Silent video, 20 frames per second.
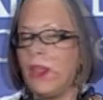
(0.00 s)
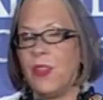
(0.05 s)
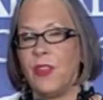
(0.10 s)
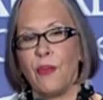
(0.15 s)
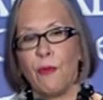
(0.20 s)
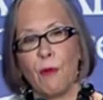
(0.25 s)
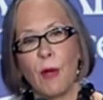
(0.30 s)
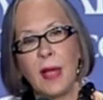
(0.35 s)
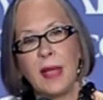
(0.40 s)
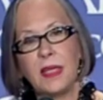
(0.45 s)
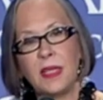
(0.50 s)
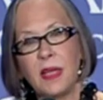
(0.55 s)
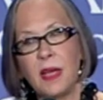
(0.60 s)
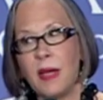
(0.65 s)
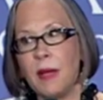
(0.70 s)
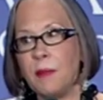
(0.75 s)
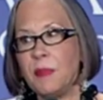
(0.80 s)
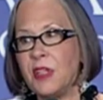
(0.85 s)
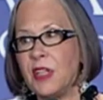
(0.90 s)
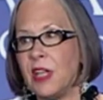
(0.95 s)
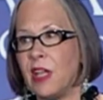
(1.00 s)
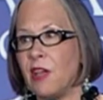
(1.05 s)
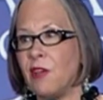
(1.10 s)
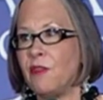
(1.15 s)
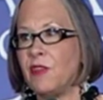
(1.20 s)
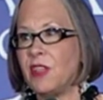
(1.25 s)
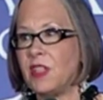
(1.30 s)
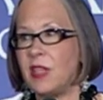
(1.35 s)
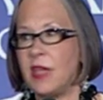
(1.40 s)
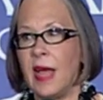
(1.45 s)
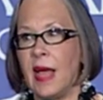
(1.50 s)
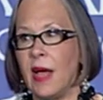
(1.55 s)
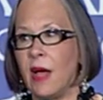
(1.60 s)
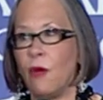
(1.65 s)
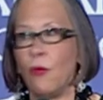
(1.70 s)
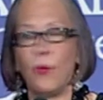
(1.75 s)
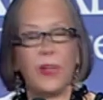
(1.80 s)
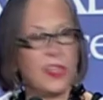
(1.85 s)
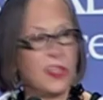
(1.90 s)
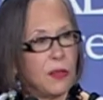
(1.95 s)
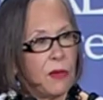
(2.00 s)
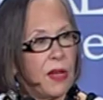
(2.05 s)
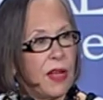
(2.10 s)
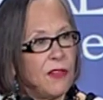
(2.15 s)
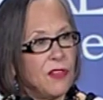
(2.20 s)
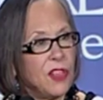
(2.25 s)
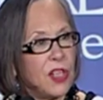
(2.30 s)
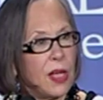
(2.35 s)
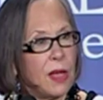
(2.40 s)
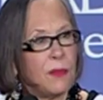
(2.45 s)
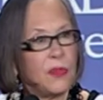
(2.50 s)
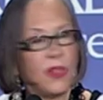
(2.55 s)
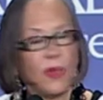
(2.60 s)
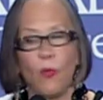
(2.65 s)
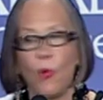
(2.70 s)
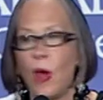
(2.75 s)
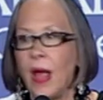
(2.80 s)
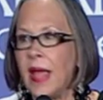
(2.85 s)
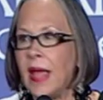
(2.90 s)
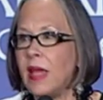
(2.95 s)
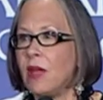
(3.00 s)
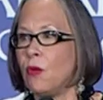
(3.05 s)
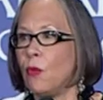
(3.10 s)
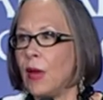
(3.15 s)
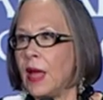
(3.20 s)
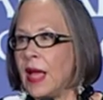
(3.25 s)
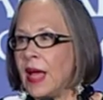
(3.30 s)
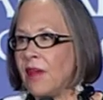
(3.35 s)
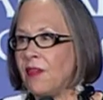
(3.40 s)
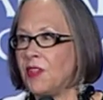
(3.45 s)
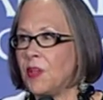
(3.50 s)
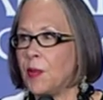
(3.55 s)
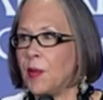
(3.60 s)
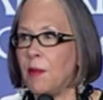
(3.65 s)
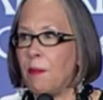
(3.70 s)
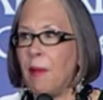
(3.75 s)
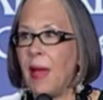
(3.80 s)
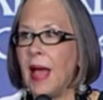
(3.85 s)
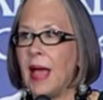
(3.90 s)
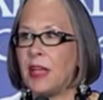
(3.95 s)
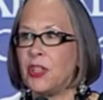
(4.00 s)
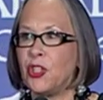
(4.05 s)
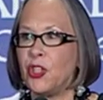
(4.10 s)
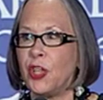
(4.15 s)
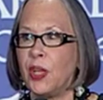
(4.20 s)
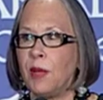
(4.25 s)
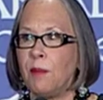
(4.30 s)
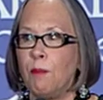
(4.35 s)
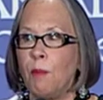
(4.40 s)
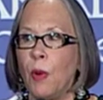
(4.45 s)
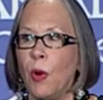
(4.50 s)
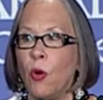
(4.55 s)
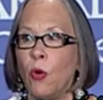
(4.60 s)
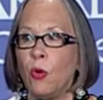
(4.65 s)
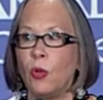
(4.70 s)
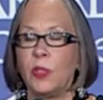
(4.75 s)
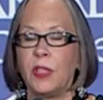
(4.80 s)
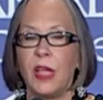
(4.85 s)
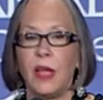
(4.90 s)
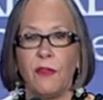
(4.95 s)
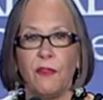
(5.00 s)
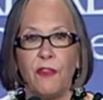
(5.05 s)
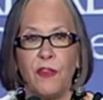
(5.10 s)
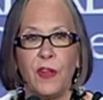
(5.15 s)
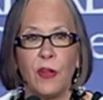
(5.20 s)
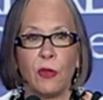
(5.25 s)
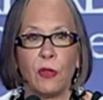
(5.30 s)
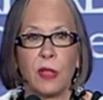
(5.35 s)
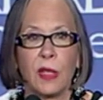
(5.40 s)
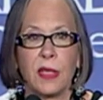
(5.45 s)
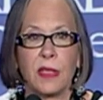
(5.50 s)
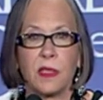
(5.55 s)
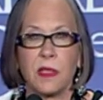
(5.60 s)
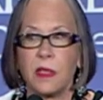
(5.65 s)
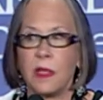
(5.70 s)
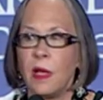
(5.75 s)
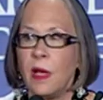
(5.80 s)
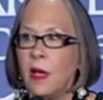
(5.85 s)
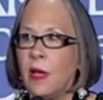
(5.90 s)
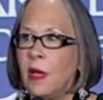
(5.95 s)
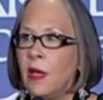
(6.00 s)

The right time to give is now. We don't have time to wait. We have to be passionate, bold, and fearless.